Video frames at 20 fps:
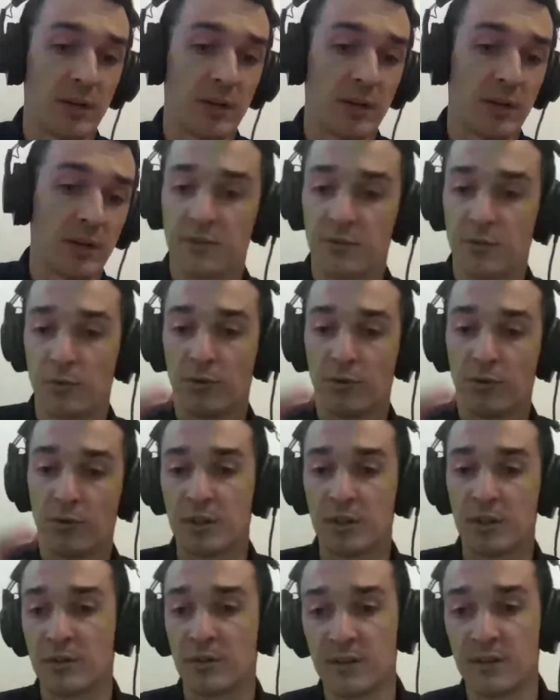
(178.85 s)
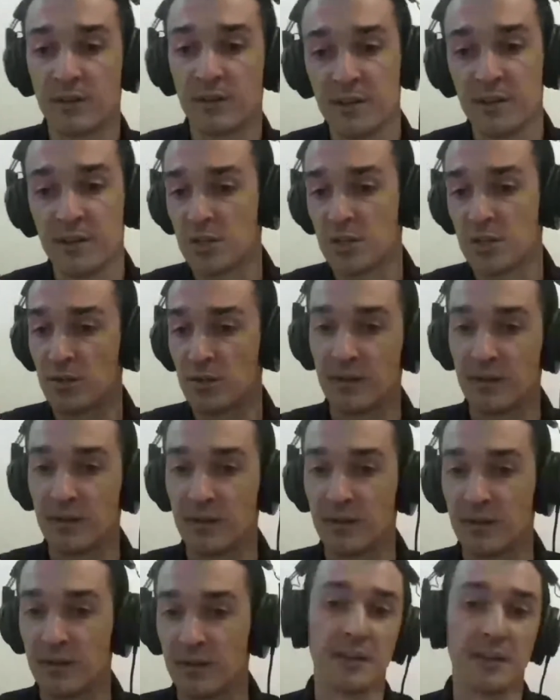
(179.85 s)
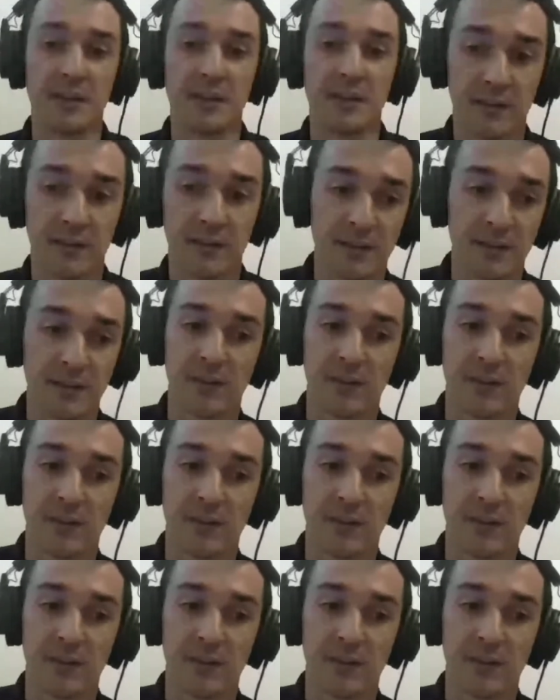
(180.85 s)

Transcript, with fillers: connected the source, connected destination, sync data